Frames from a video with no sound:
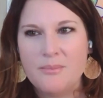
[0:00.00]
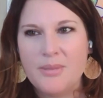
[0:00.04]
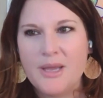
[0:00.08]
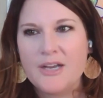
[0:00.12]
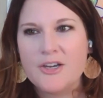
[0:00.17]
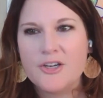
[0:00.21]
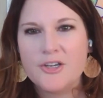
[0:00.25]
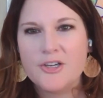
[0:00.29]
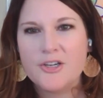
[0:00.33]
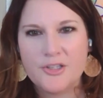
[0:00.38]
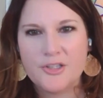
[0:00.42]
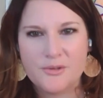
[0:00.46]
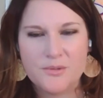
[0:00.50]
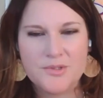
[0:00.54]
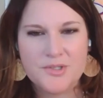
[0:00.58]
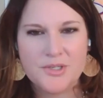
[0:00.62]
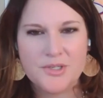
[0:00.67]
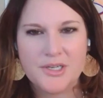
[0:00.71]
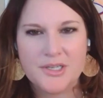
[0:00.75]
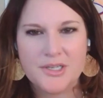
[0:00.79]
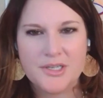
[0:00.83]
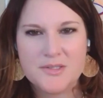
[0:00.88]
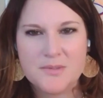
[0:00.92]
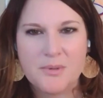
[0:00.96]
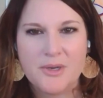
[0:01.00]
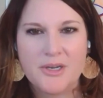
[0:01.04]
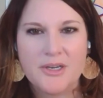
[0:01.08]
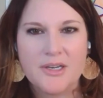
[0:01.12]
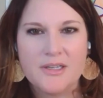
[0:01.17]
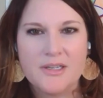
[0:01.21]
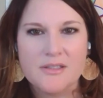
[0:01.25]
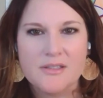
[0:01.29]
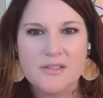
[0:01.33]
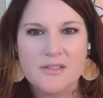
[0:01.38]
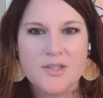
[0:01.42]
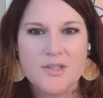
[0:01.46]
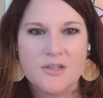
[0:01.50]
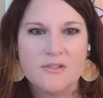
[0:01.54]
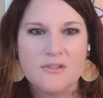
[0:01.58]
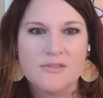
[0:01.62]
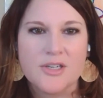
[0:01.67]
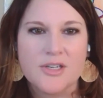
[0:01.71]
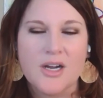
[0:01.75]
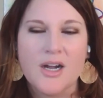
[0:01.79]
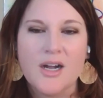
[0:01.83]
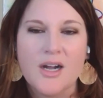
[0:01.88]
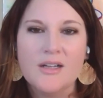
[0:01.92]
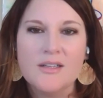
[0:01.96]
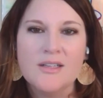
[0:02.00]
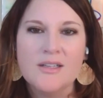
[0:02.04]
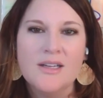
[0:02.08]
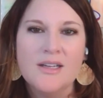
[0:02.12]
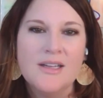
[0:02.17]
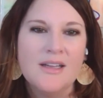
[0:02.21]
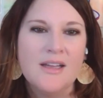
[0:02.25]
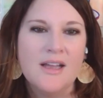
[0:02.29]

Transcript: better user experience overall.